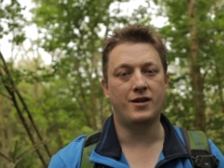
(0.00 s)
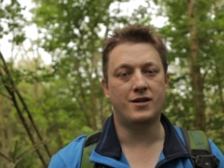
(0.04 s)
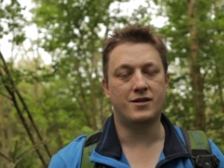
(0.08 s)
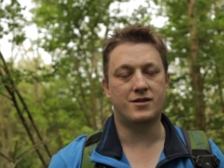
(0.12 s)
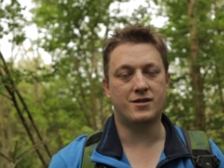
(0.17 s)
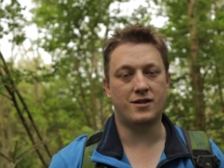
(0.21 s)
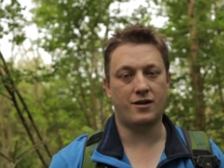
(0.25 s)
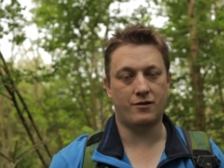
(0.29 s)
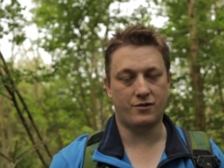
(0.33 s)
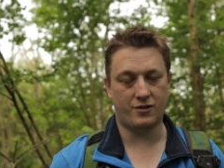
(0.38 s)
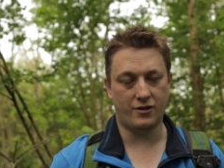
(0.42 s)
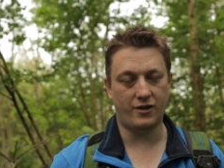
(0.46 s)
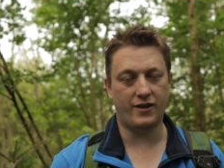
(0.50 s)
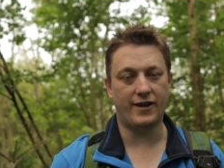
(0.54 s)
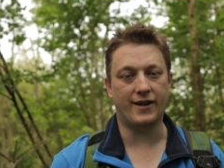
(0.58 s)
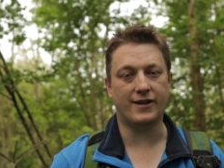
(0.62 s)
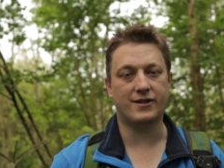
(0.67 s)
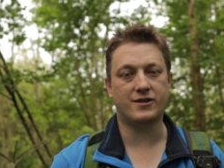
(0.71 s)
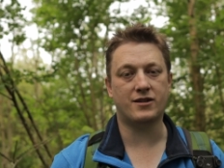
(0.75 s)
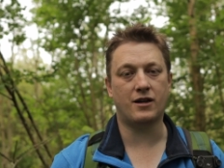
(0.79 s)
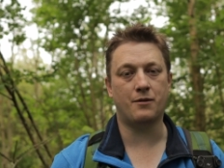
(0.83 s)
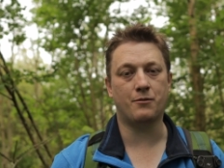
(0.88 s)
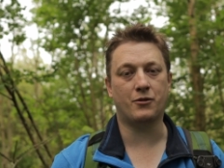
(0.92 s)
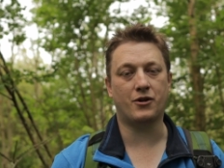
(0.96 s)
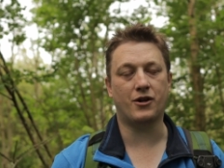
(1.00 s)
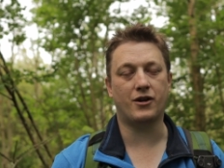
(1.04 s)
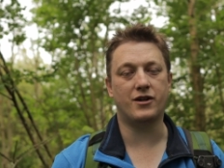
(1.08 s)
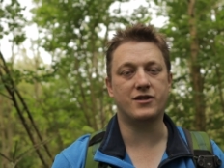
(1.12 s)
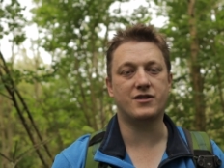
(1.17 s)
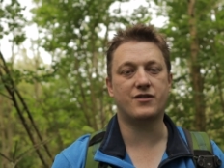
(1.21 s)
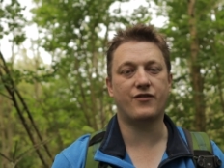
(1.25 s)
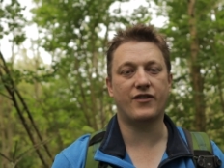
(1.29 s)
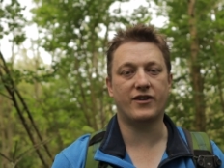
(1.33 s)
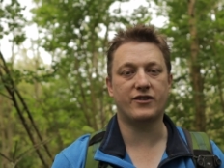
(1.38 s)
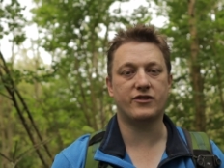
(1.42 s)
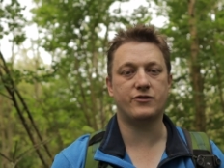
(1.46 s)
So till the next time
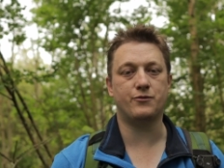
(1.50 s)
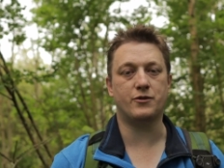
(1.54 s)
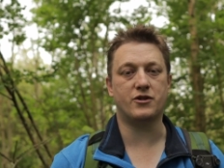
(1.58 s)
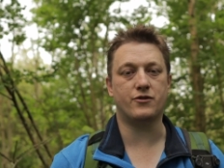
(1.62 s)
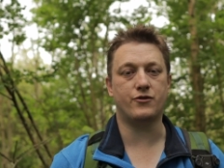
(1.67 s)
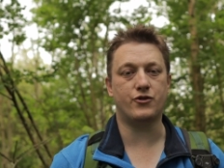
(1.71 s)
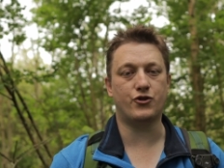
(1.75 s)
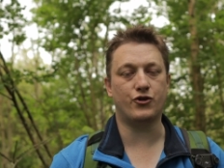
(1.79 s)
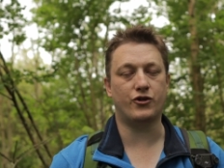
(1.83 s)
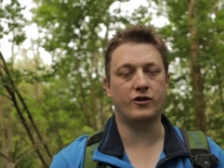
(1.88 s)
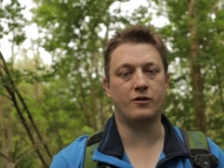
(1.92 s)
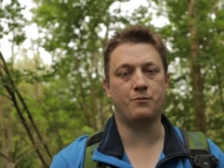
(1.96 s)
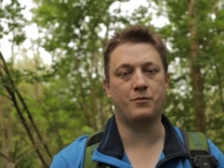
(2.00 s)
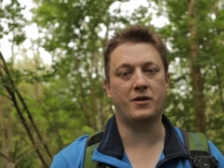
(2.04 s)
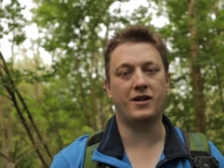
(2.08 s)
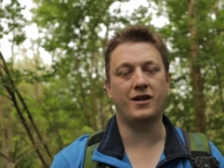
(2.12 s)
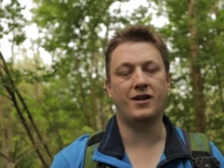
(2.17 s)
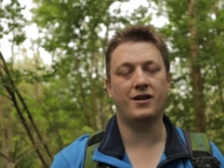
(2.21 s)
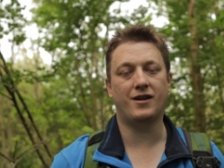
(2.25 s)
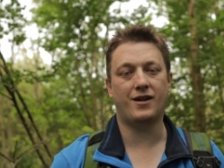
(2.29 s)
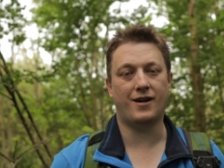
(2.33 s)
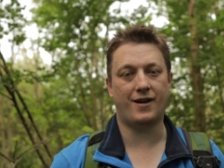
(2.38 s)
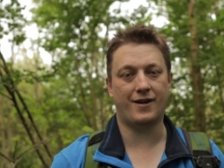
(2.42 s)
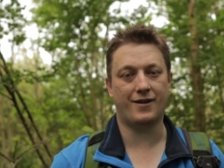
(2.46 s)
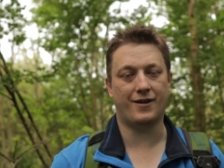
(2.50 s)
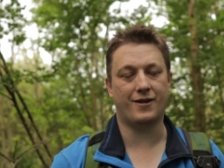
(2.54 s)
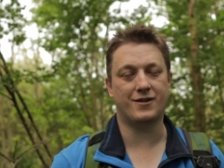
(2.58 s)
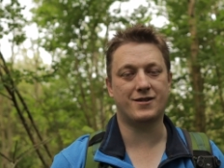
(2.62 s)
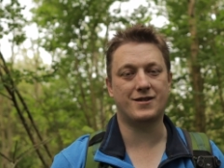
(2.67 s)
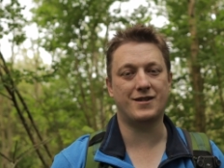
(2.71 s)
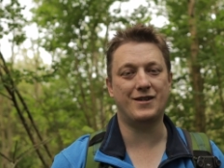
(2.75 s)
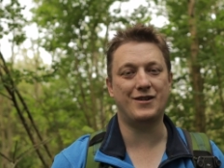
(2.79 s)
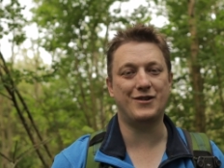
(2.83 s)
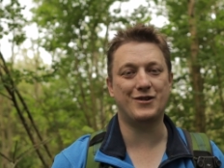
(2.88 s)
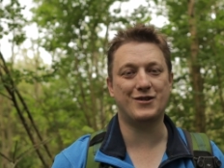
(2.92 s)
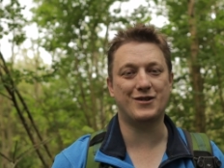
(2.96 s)
guys, thanks so much for joining me and I'll
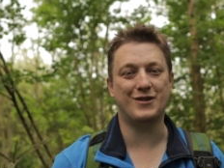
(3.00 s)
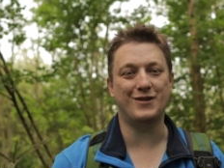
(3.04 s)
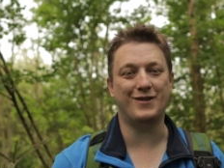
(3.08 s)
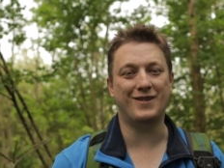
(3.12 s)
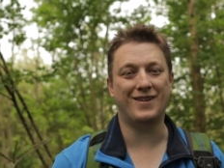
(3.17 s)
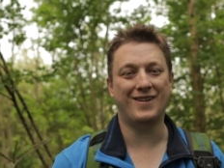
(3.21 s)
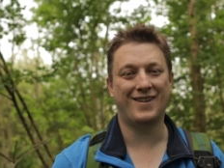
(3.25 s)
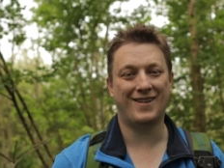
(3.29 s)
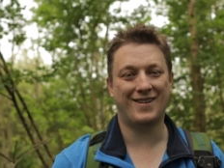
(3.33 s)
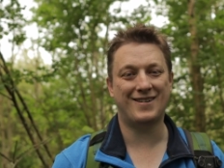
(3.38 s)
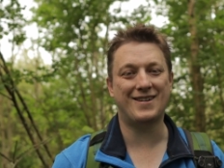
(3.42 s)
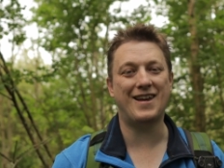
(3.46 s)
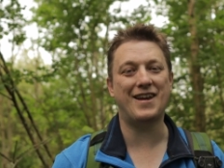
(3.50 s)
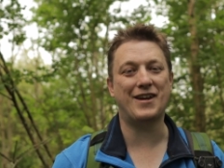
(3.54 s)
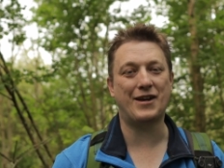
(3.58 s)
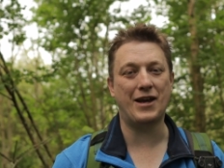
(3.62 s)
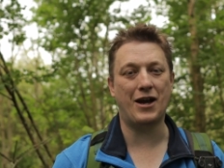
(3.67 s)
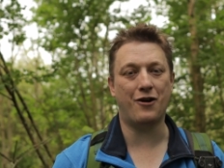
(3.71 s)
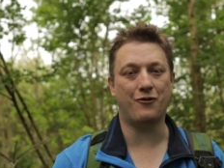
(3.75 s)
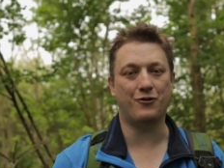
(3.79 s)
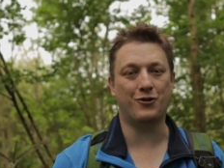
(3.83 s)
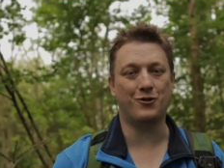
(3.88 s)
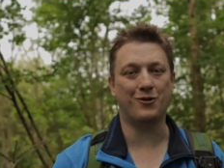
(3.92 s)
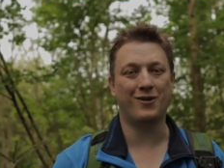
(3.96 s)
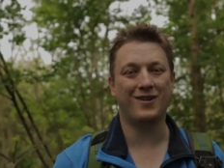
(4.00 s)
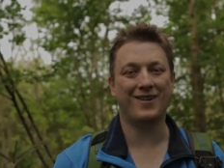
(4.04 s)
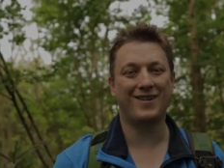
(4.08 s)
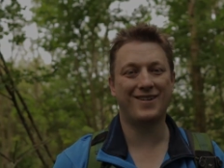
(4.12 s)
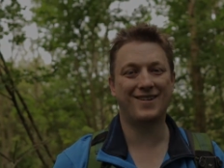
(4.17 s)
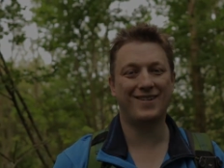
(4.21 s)
see you soon. Take care all.